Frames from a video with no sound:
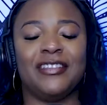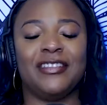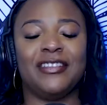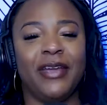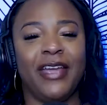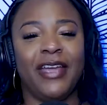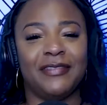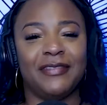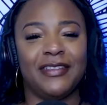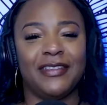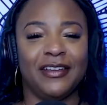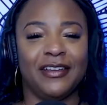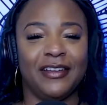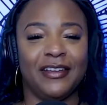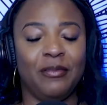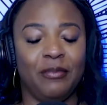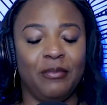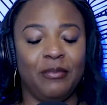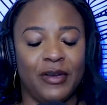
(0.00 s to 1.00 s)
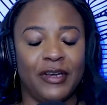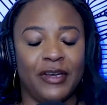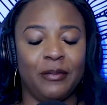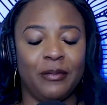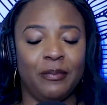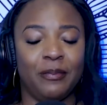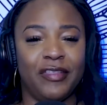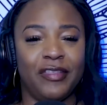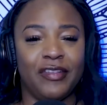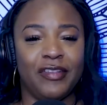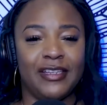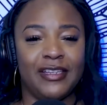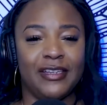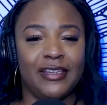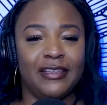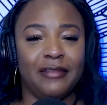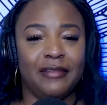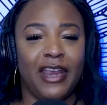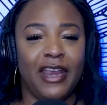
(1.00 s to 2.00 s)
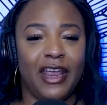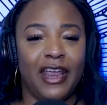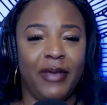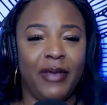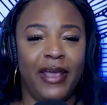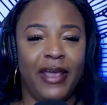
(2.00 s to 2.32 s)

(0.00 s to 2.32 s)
So we have to, when your brother sends the video,